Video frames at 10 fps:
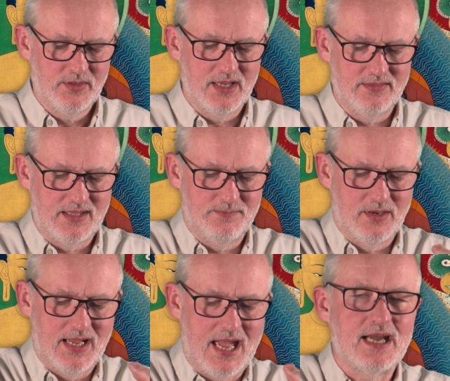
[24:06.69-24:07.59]
and
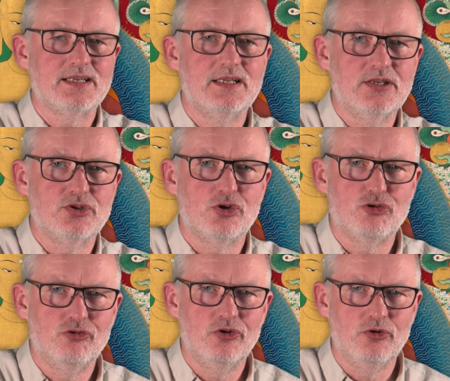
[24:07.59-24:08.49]
thereby acting as a
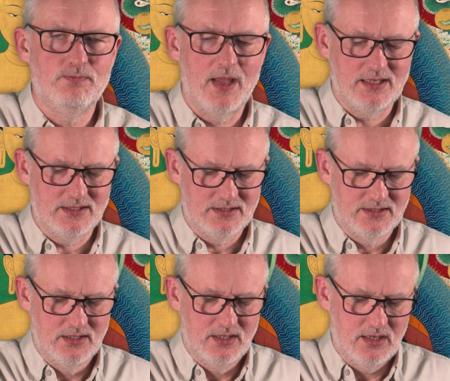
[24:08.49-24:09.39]
crude base
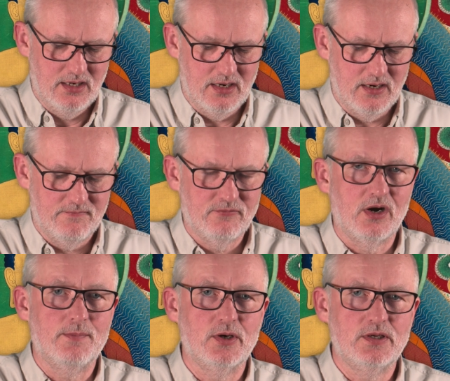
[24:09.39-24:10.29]
for
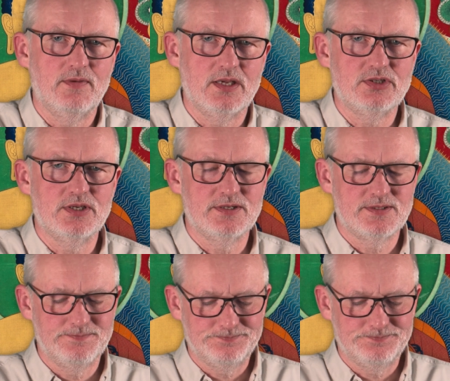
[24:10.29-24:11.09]
our motivations.